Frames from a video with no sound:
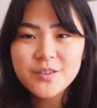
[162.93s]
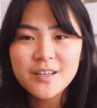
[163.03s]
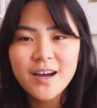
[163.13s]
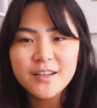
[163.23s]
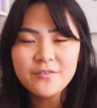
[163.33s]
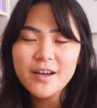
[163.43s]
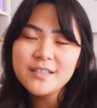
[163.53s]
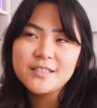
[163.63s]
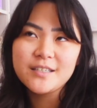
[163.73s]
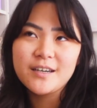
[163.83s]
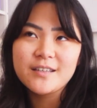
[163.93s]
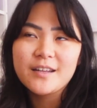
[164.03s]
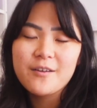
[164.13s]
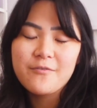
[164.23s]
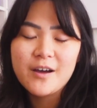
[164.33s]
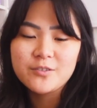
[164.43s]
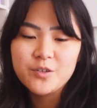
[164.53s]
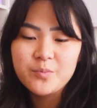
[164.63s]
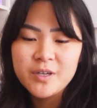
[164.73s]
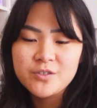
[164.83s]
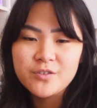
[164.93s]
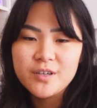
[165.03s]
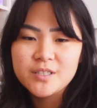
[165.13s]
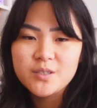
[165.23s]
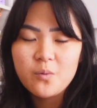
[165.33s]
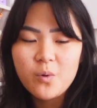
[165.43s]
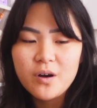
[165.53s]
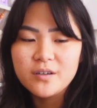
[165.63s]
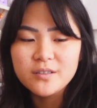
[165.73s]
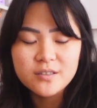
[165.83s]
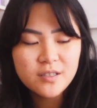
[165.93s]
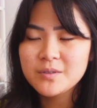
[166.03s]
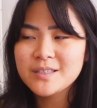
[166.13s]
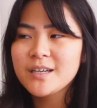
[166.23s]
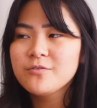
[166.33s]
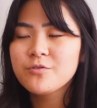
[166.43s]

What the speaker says: the kind of idea that I found on Pinterest was kind of